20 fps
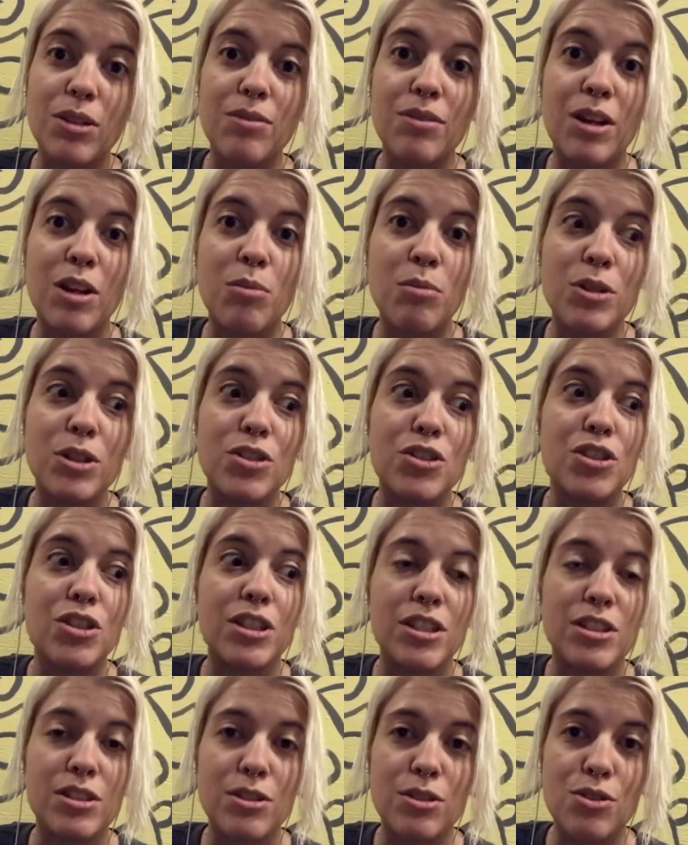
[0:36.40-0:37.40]
of how much
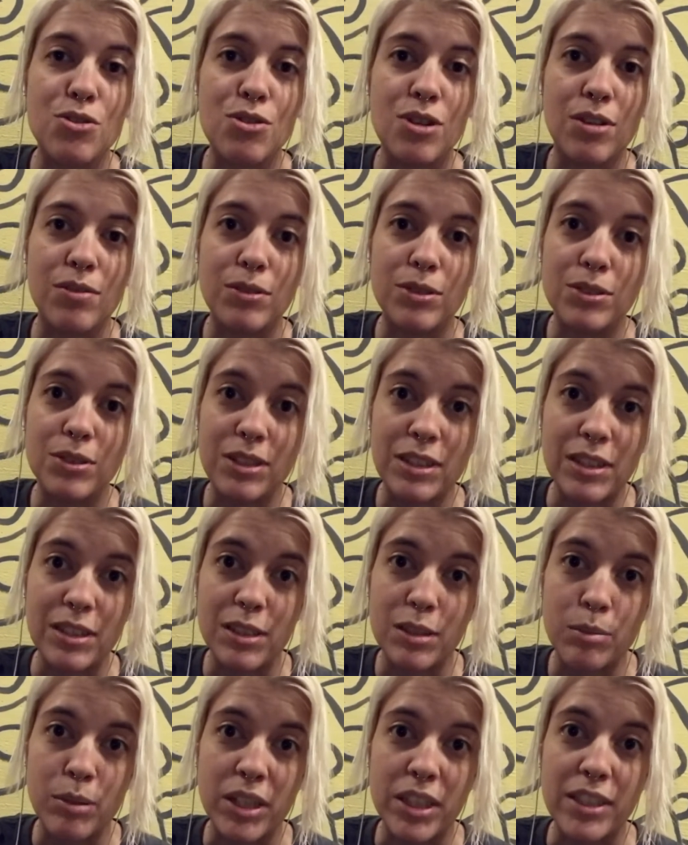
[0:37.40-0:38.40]
it is to travel to
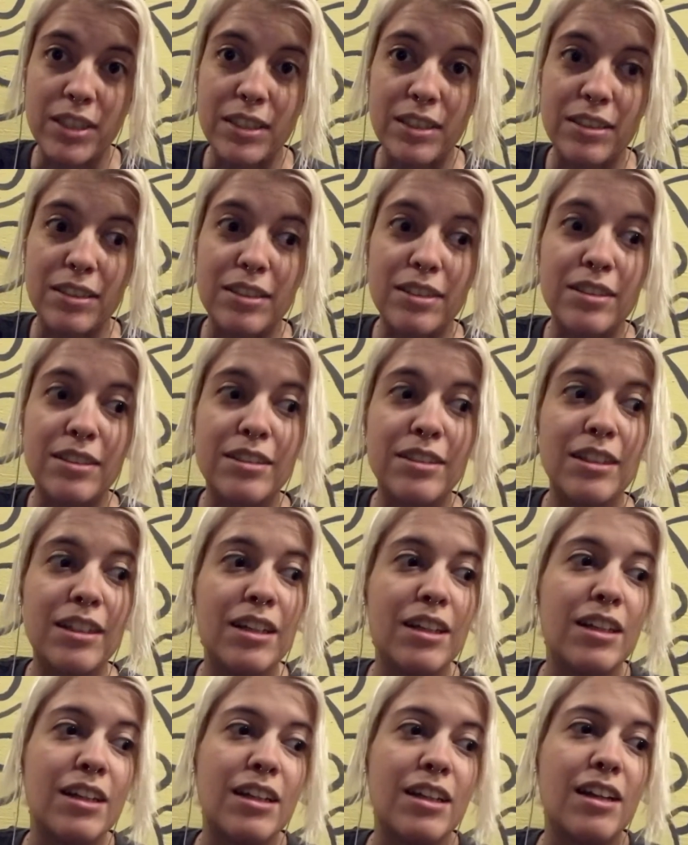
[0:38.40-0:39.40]
these places
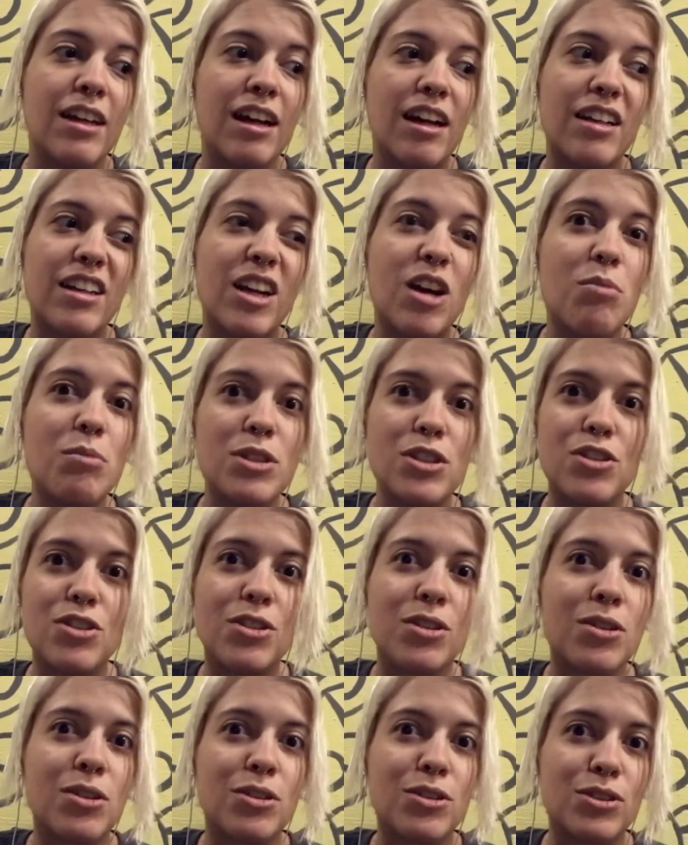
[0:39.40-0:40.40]
and how much
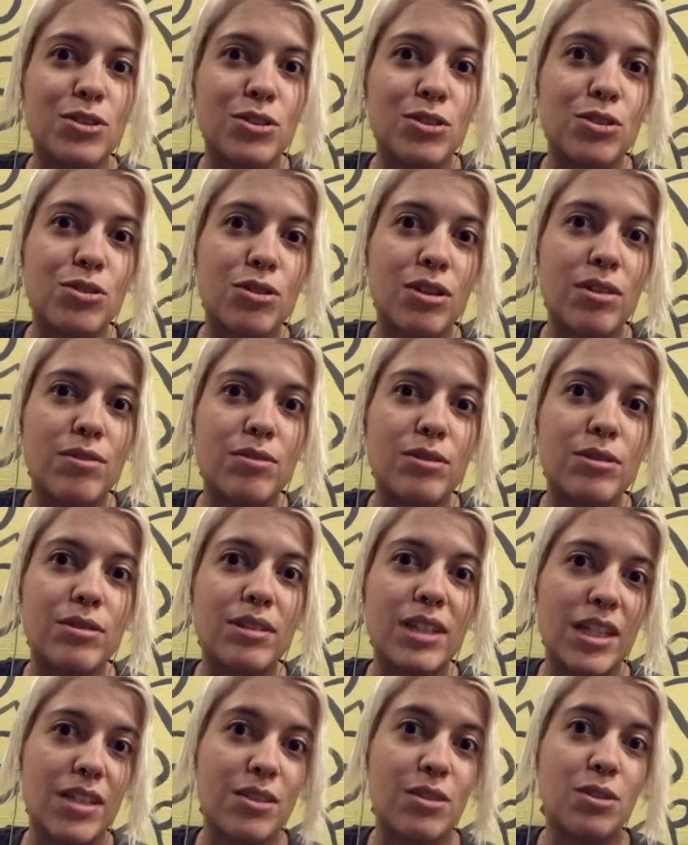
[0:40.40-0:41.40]
it costs to
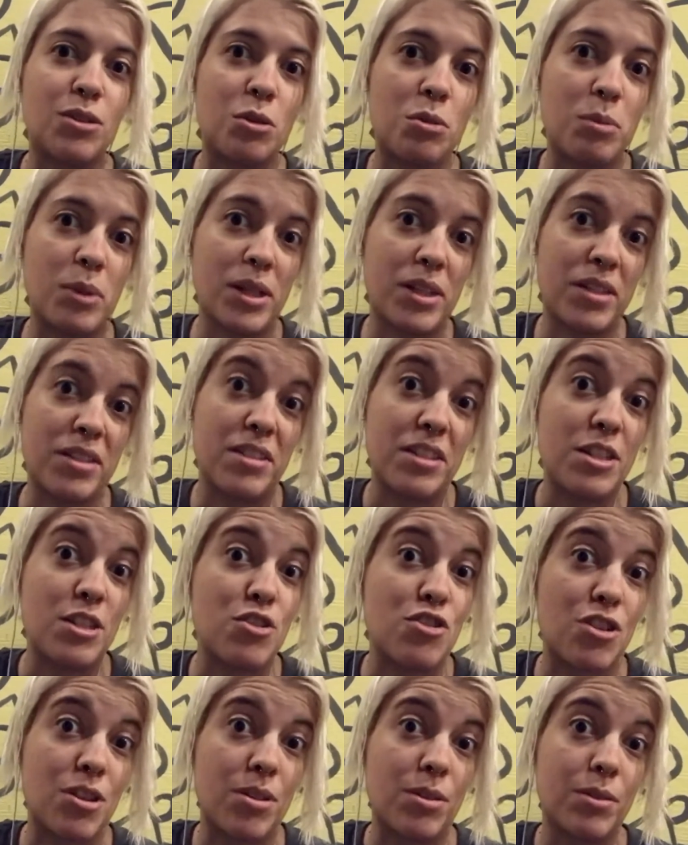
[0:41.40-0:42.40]
travel as a nomad in
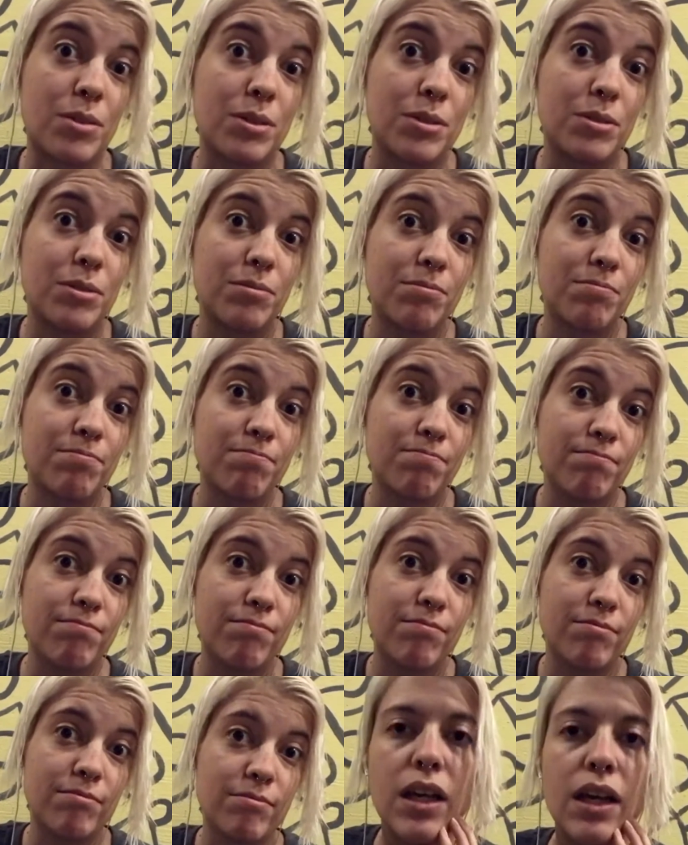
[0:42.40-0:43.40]
general.
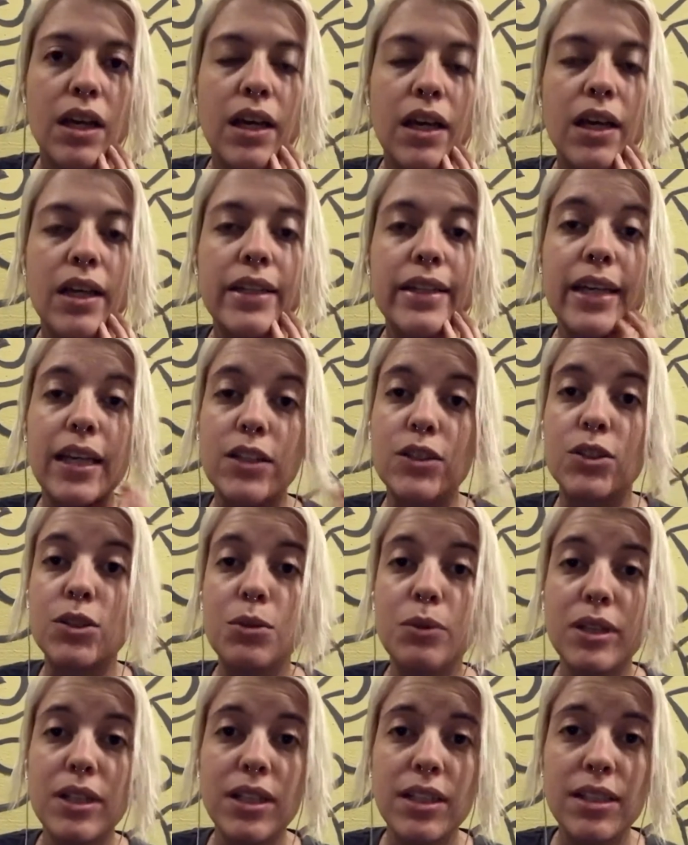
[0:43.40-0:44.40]
Yeah, so
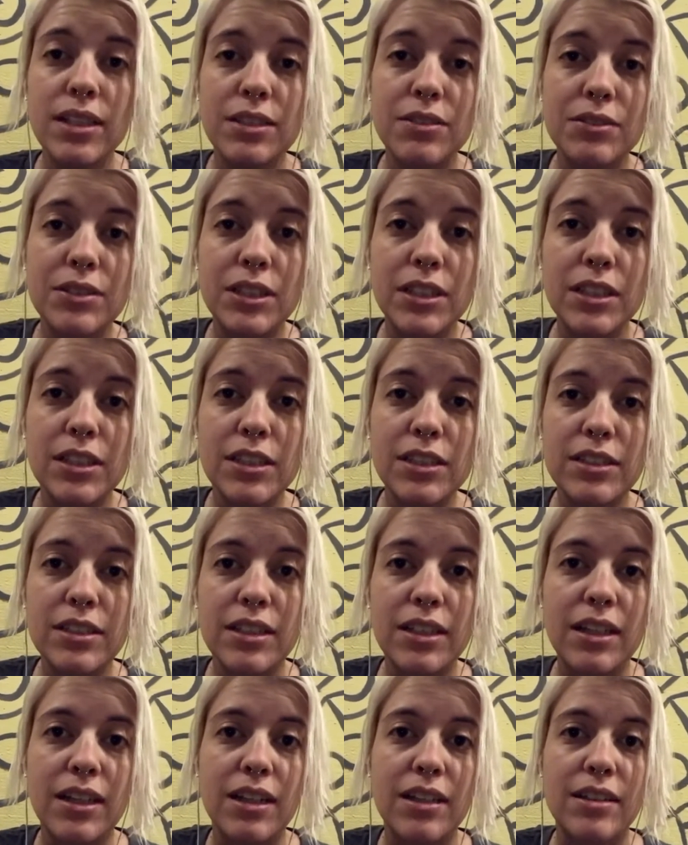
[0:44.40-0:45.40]
when I left England I
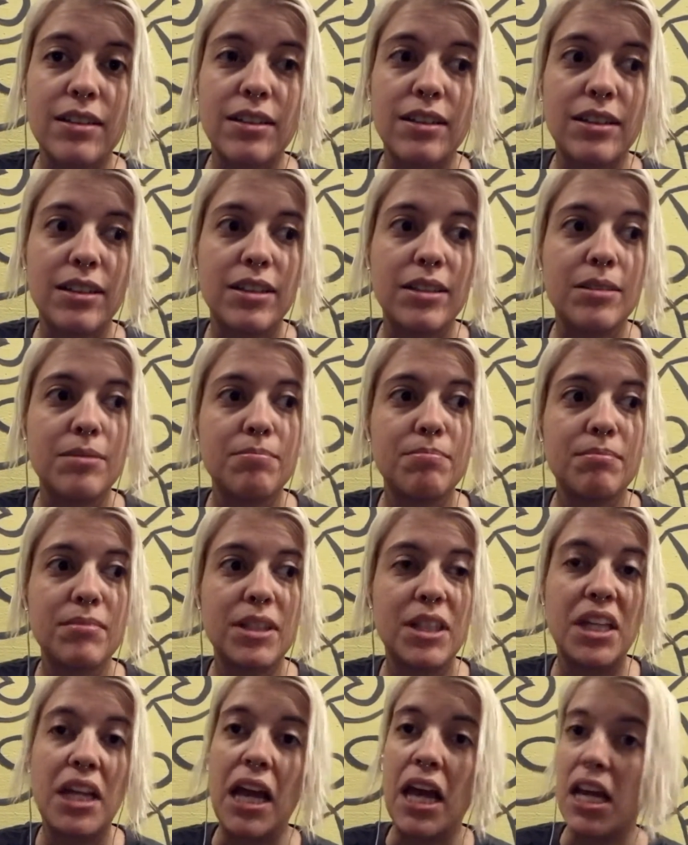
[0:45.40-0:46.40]
had like
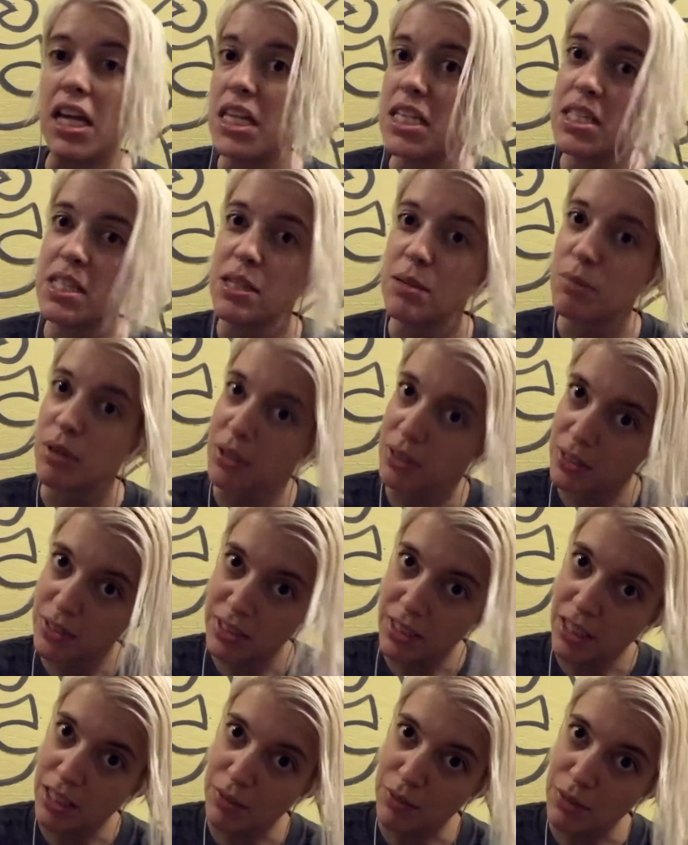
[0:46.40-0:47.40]
an X amount of
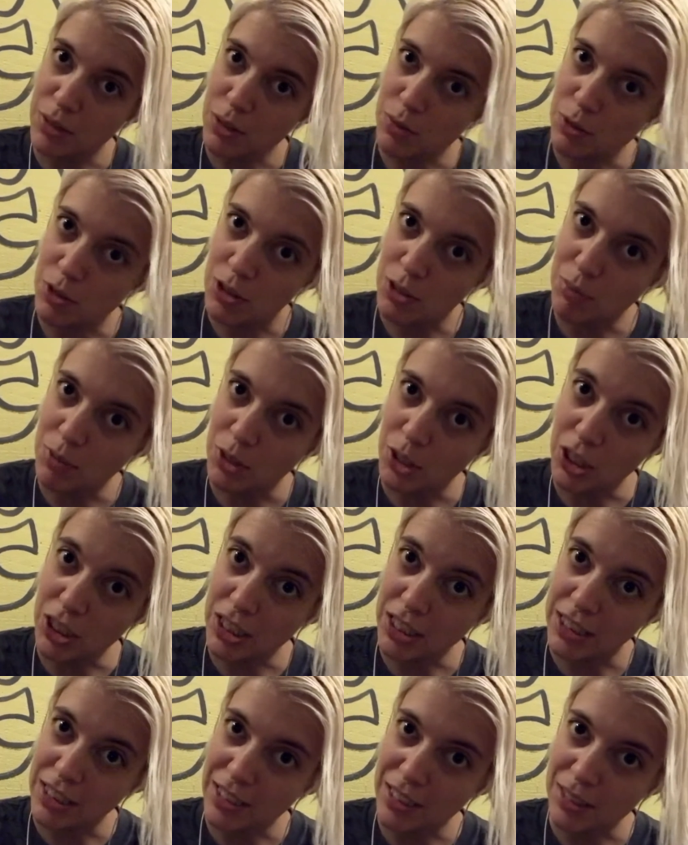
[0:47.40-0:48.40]
savings, which I'm not
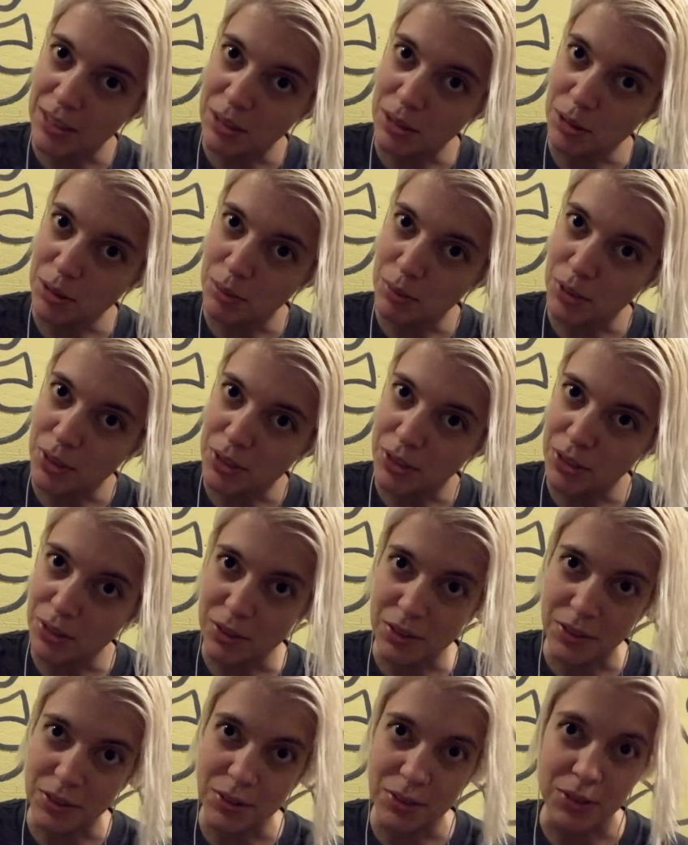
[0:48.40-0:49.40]
gonna tell you
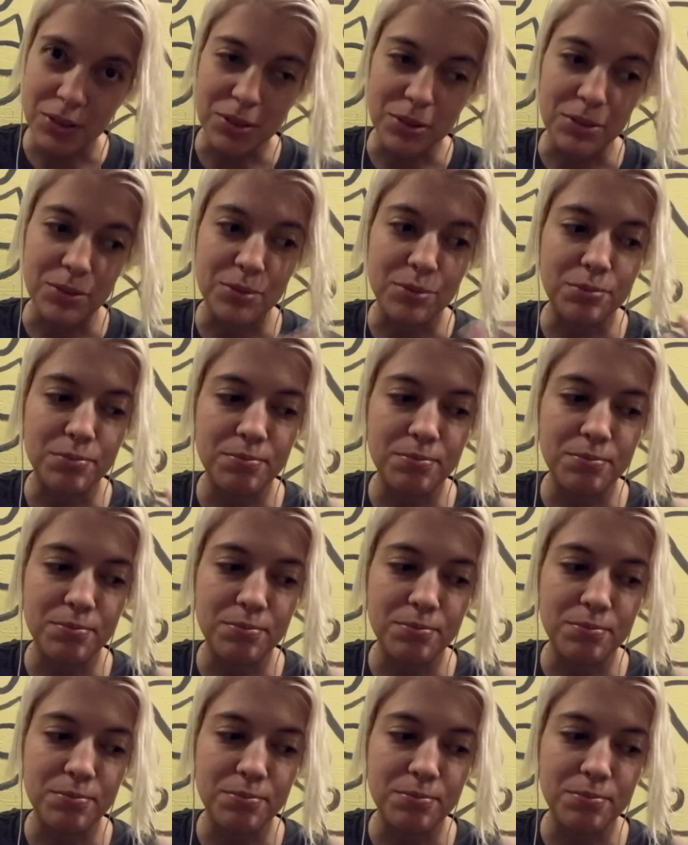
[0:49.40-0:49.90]
because, you know,